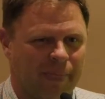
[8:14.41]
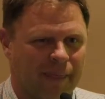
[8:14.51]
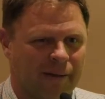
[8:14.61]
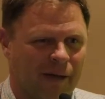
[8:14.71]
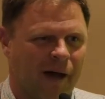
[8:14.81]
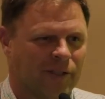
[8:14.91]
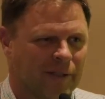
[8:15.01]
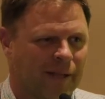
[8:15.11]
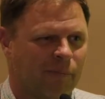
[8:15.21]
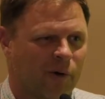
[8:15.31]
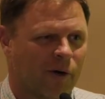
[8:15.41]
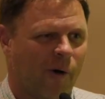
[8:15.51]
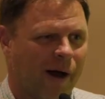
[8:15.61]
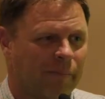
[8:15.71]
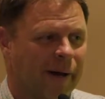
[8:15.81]
Costs you a lot more to go
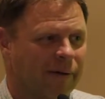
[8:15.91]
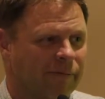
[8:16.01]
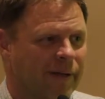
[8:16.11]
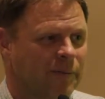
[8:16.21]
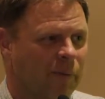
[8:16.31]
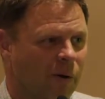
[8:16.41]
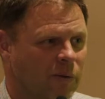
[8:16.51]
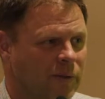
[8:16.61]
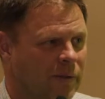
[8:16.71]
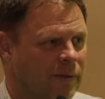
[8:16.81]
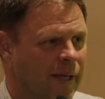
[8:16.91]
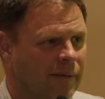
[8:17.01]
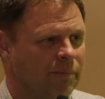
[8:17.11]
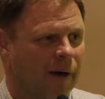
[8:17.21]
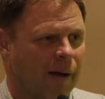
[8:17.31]
out and buy a fence post and
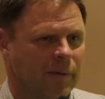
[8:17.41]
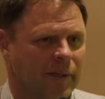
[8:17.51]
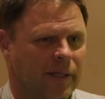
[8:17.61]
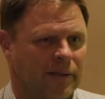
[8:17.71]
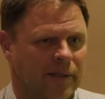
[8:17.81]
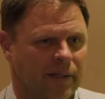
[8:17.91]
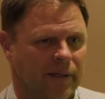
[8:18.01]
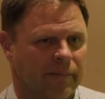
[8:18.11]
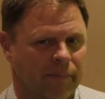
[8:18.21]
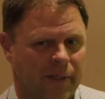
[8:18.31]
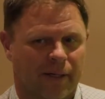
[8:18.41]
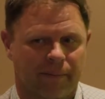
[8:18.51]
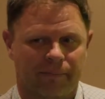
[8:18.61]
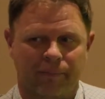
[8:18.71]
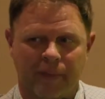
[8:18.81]
then probably to
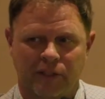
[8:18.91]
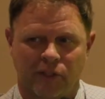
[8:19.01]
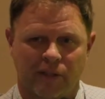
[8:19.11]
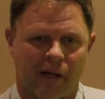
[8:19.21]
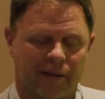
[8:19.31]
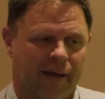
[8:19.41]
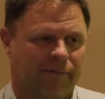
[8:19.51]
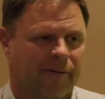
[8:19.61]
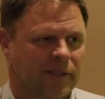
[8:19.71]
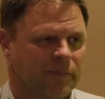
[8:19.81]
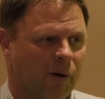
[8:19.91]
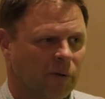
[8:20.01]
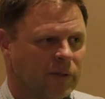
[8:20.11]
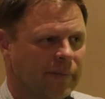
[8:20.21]
install that fence post.